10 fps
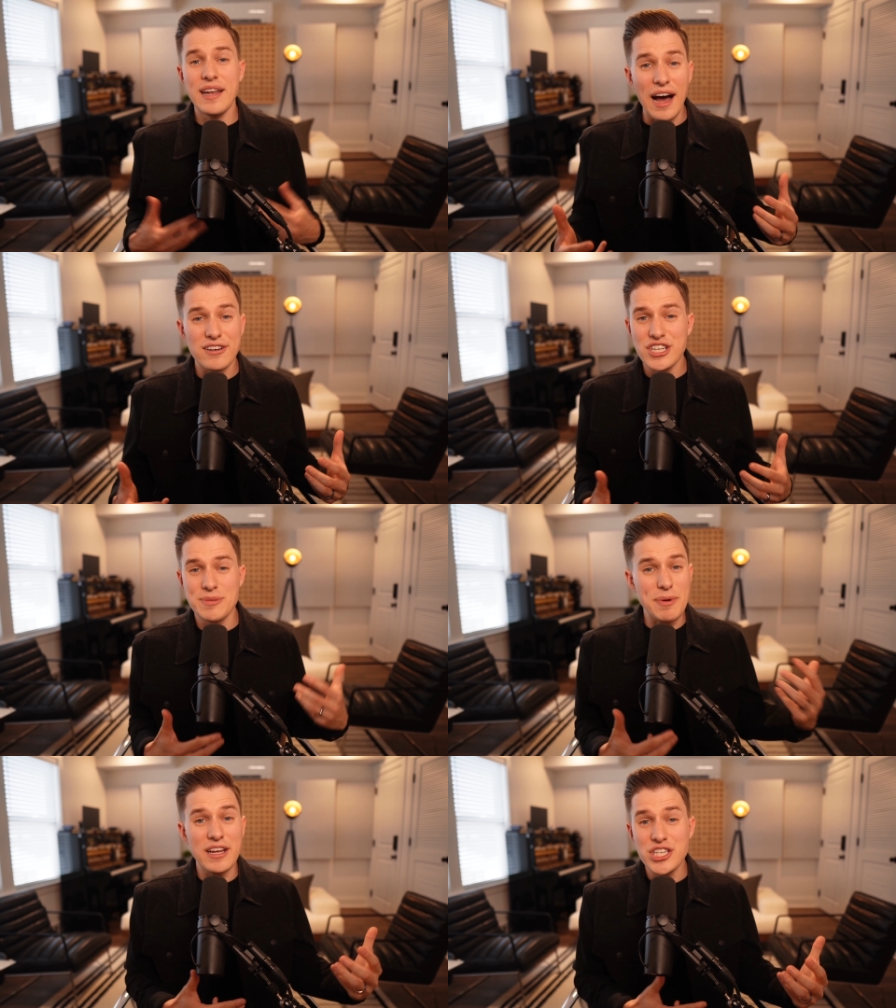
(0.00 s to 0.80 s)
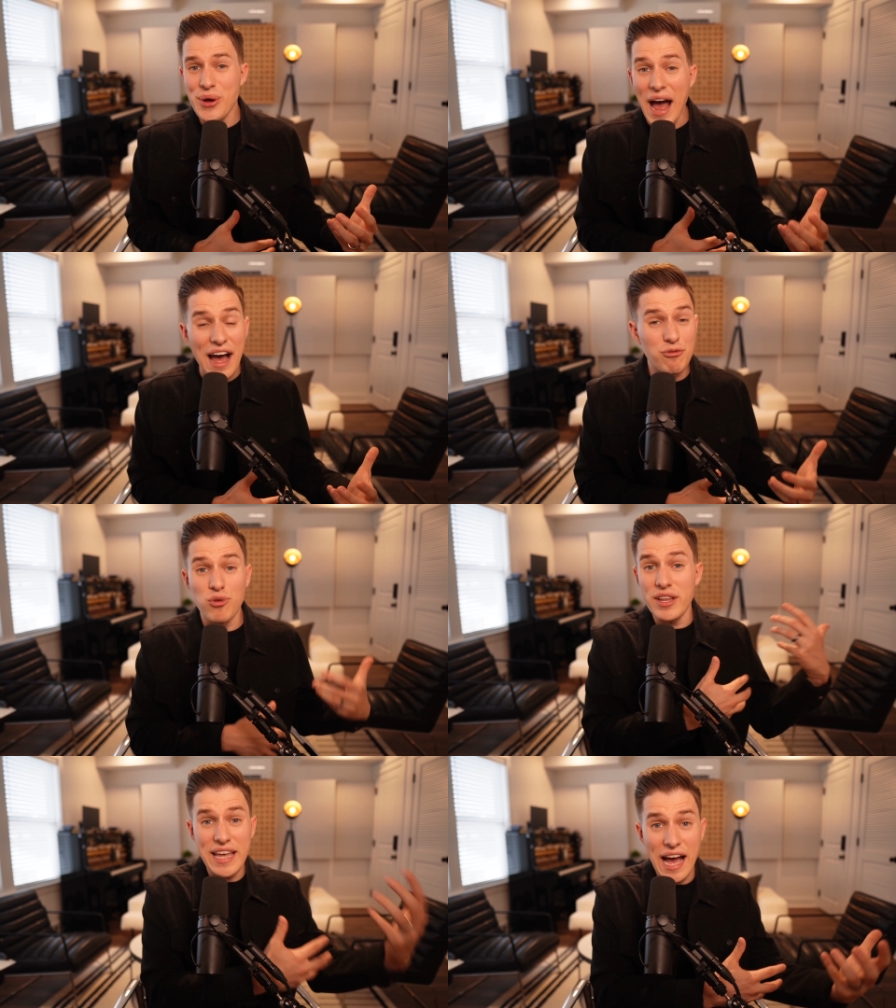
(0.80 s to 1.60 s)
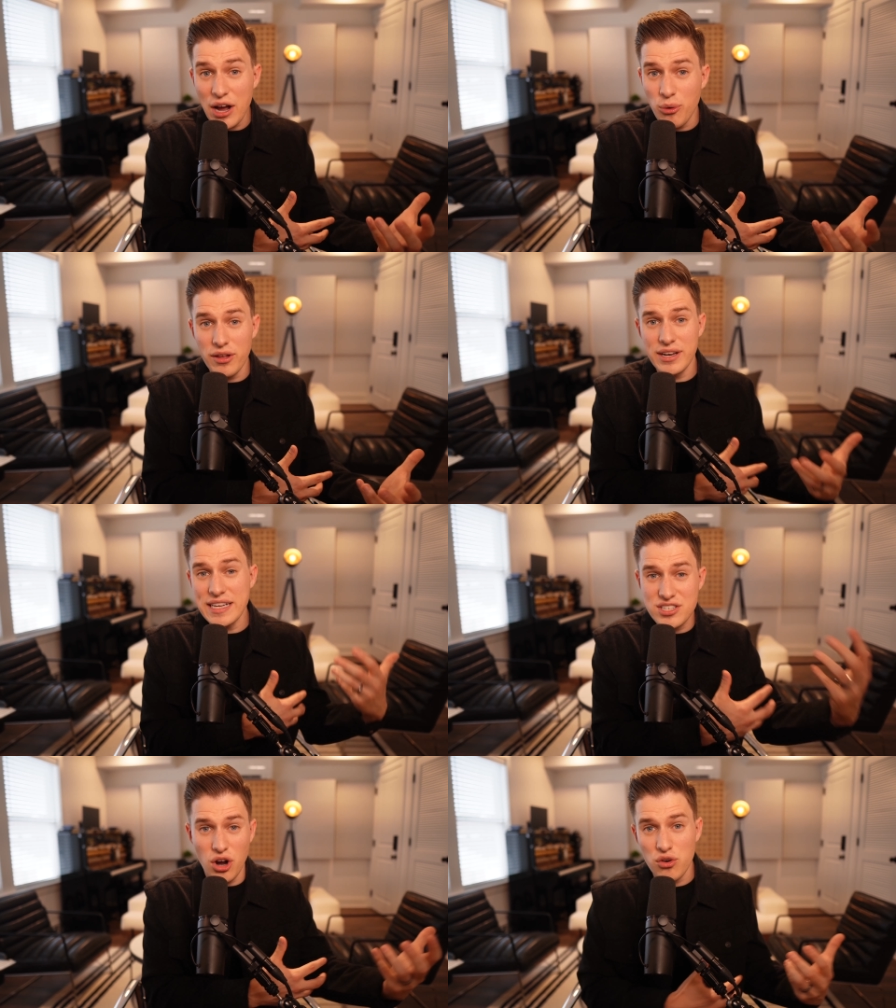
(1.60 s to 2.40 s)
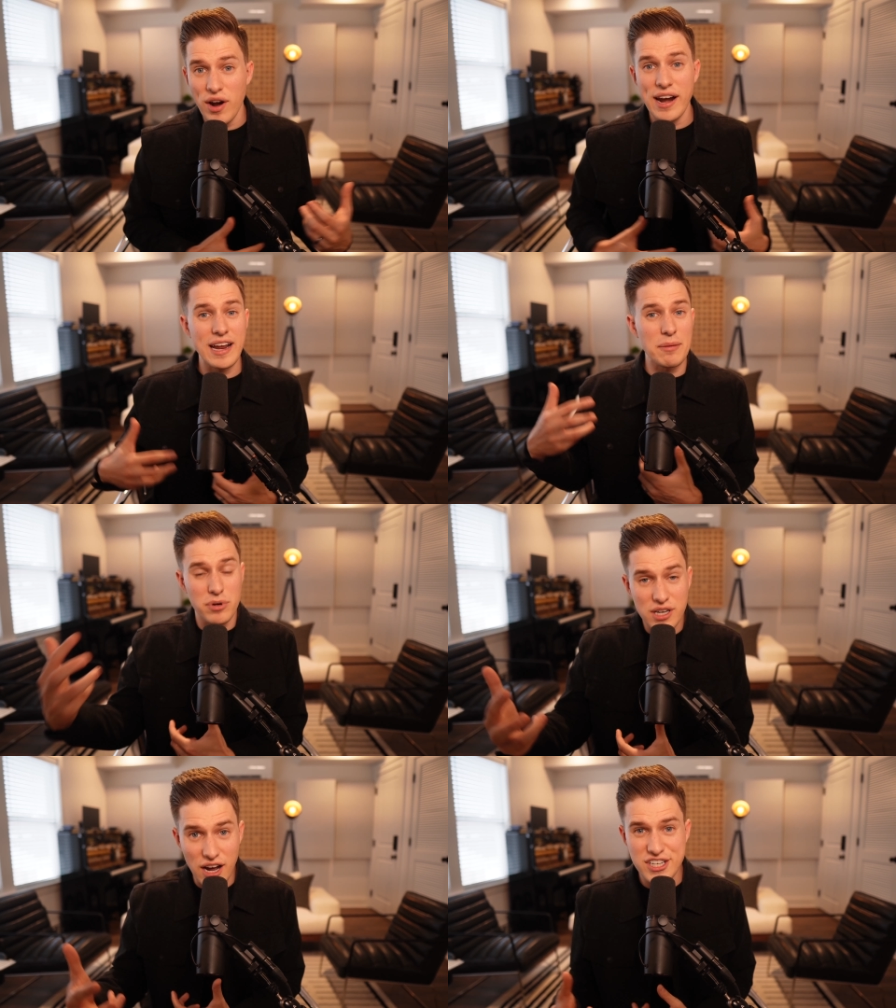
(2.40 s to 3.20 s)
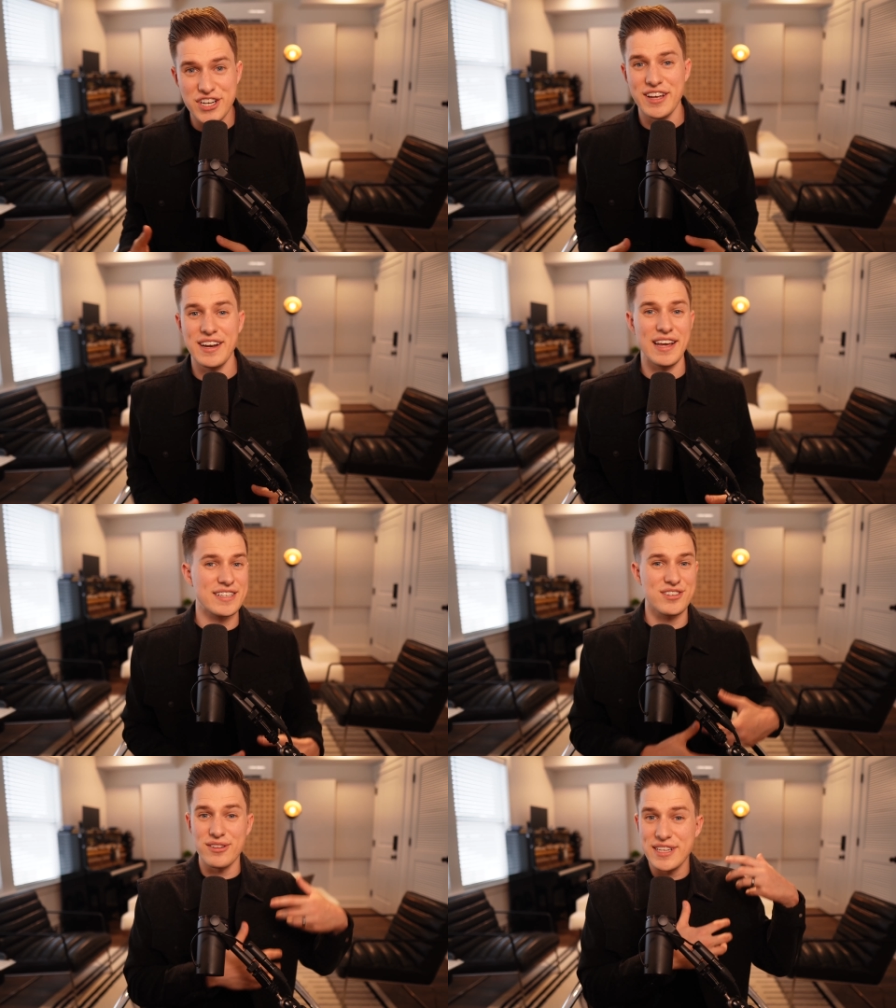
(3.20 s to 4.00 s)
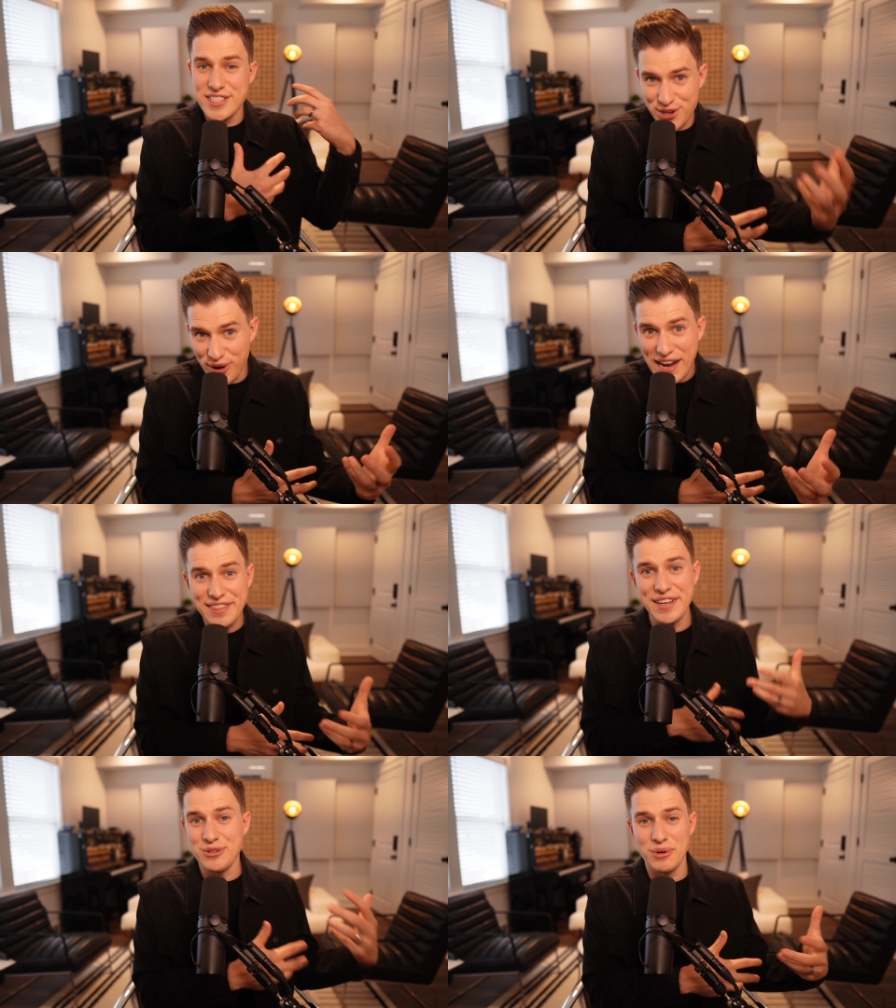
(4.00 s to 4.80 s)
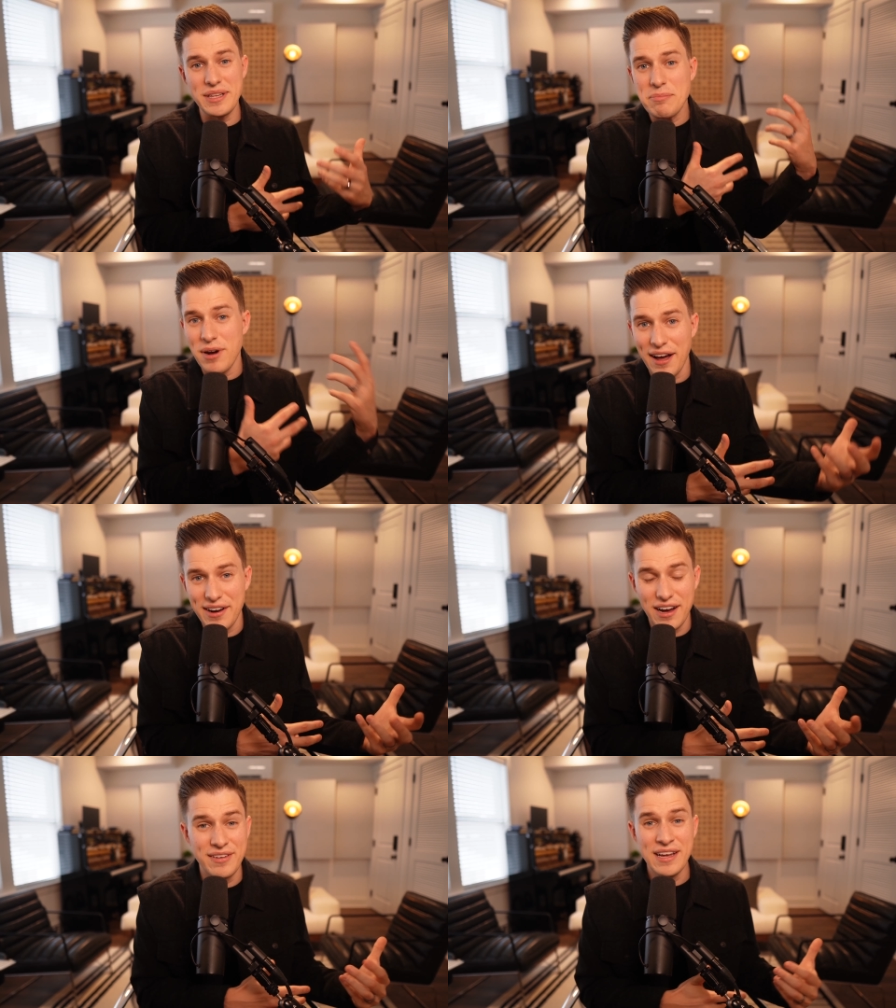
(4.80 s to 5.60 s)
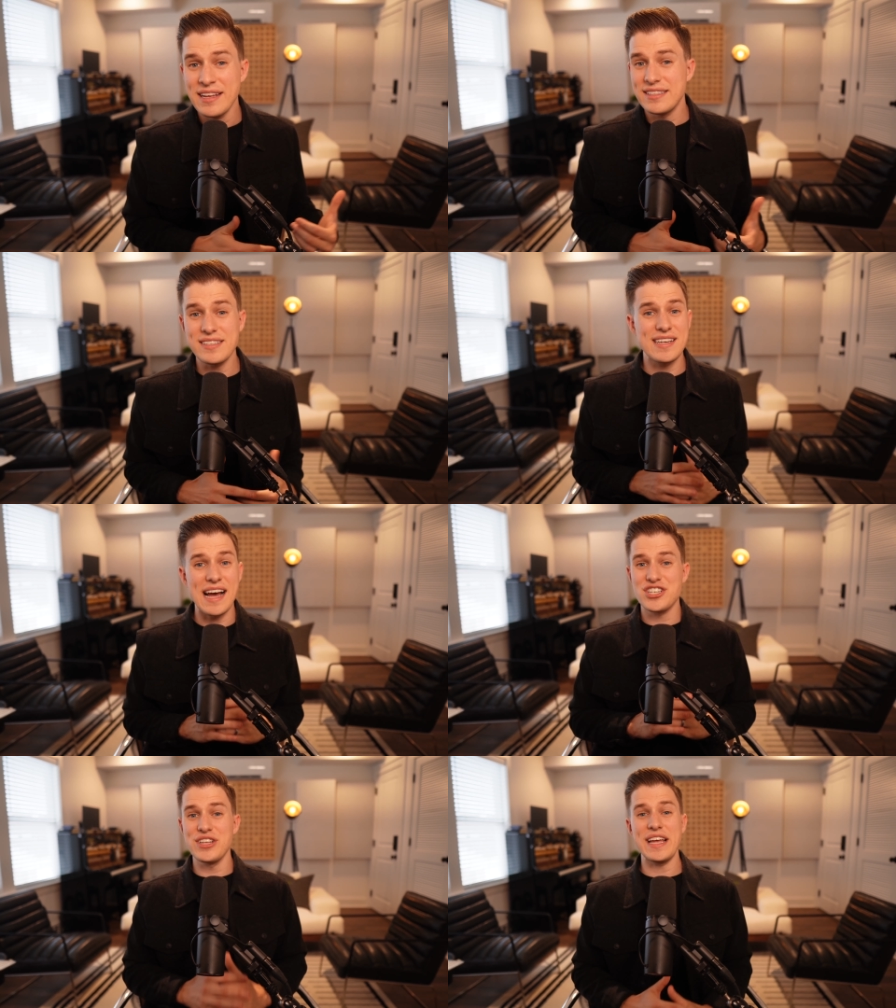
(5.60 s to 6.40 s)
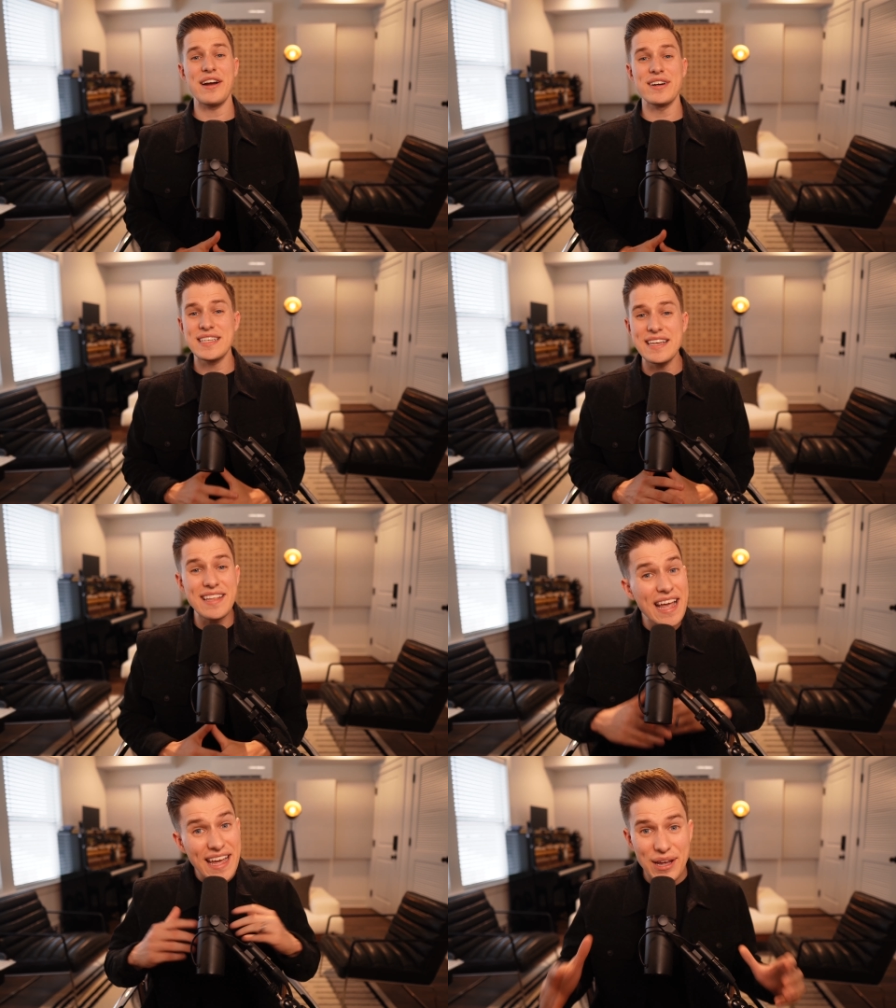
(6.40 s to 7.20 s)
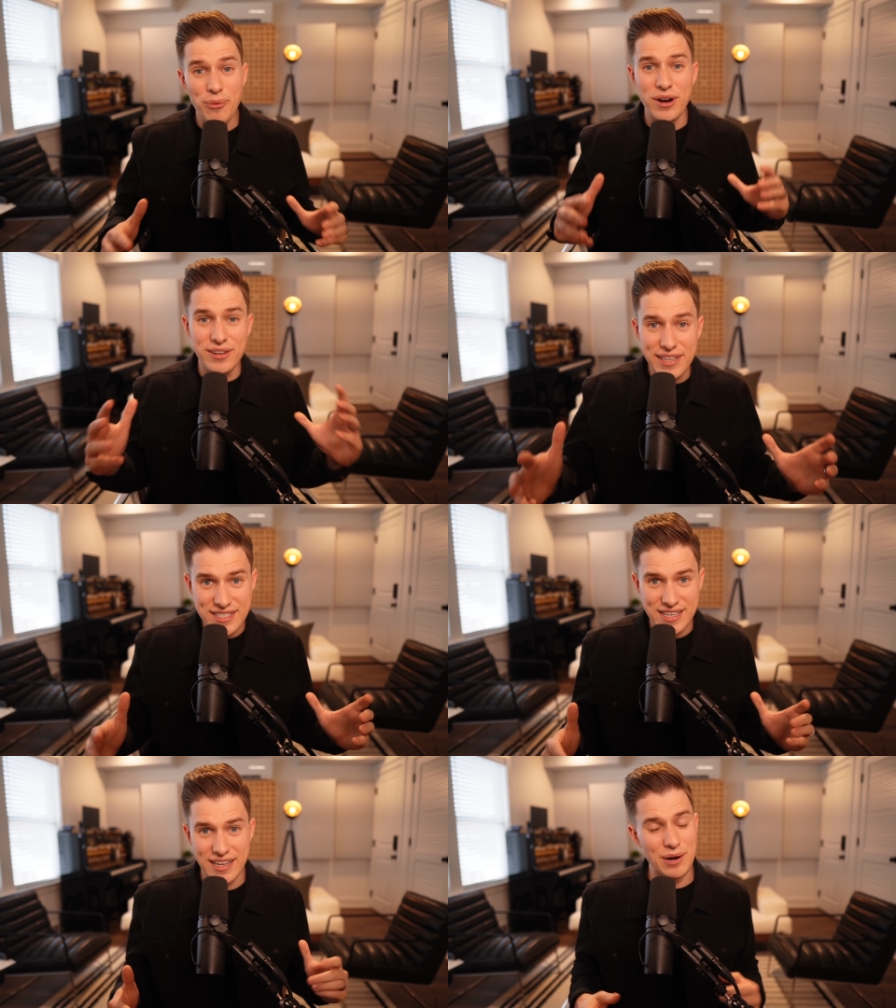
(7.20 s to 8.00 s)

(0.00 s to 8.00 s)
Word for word: Now, just because you have really high quality songwriting and production and a song that's great that you're really proud of doesn't actually guarantee that anyone will listen,